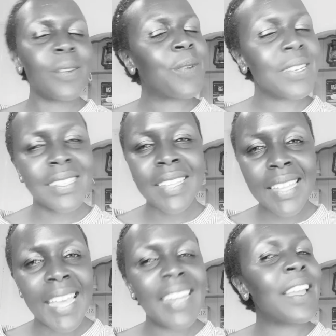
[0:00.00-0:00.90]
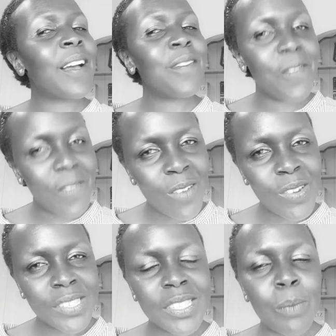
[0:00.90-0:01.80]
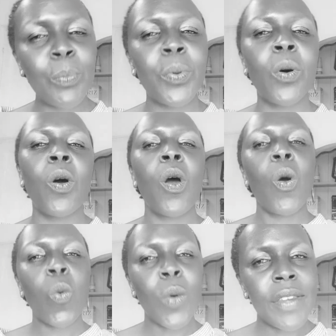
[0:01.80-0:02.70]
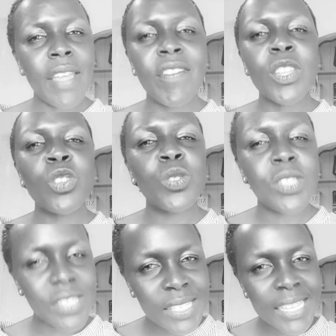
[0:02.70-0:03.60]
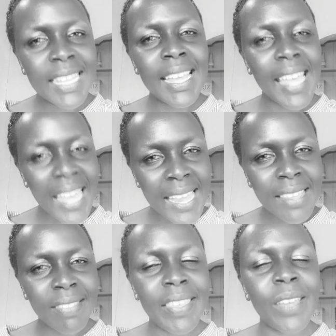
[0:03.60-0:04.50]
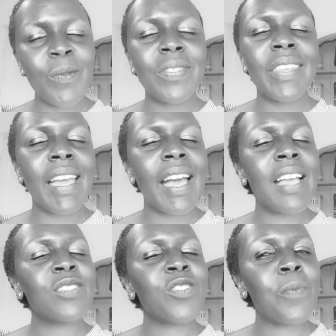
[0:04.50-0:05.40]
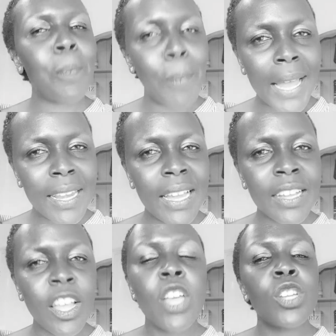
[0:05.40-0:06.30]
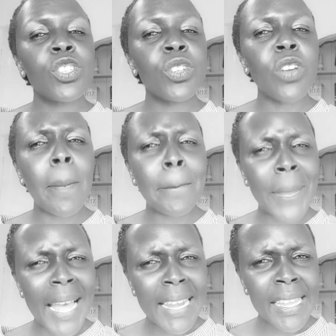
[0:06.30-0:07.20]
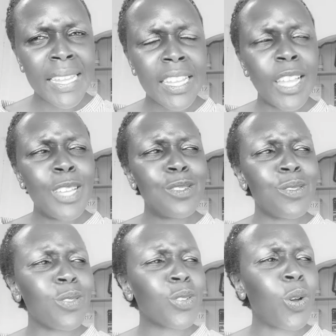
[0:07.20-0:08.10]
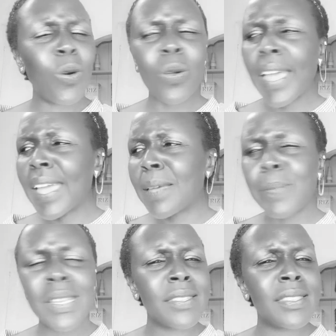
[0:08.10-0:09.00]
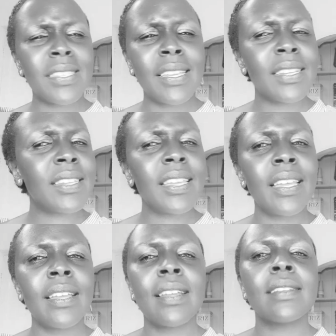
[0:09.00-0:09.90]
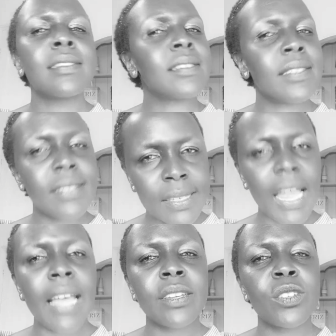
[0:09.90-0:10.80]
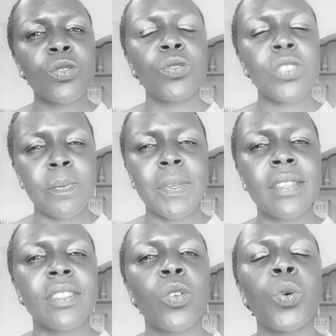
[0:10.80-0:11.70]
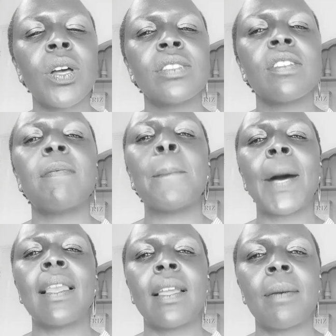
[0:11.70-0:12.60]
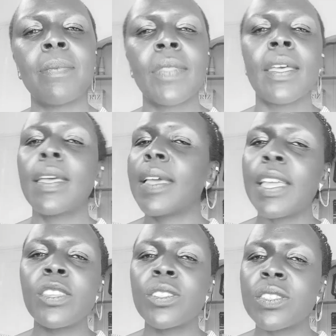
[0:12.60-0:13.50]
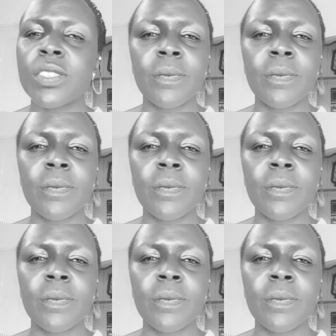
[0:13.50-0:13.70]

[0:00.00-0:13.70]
once again, very simple. Whenever you see anything with the eyes of Balak, do not panic. Do not call A, B, C, D. Start to speak the words of Balaam, and